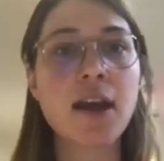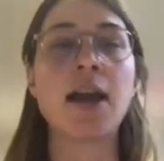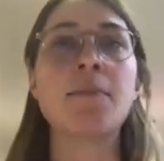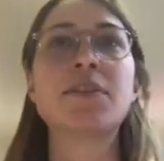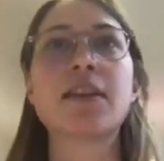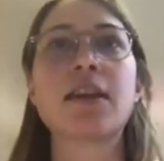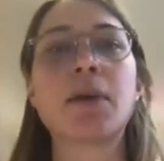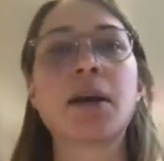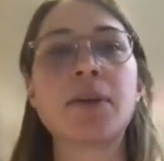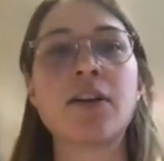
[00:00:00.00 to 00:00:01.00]
So that
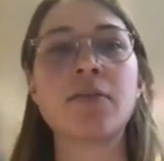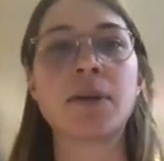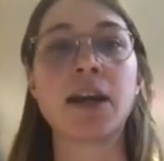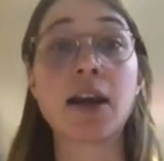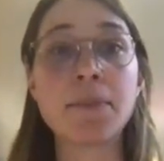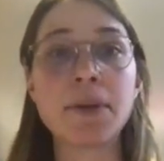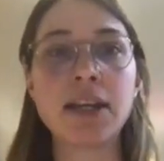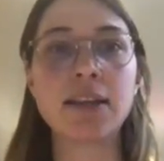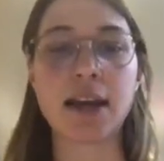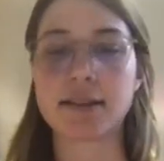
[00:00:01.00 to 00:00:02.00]
might be owned by a
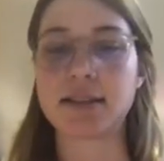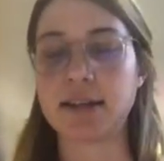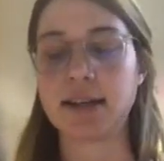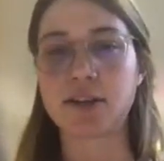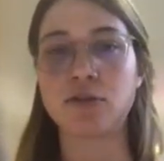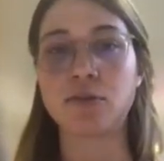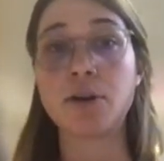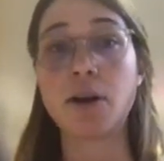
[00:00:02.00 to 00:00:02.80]
company that has intellectual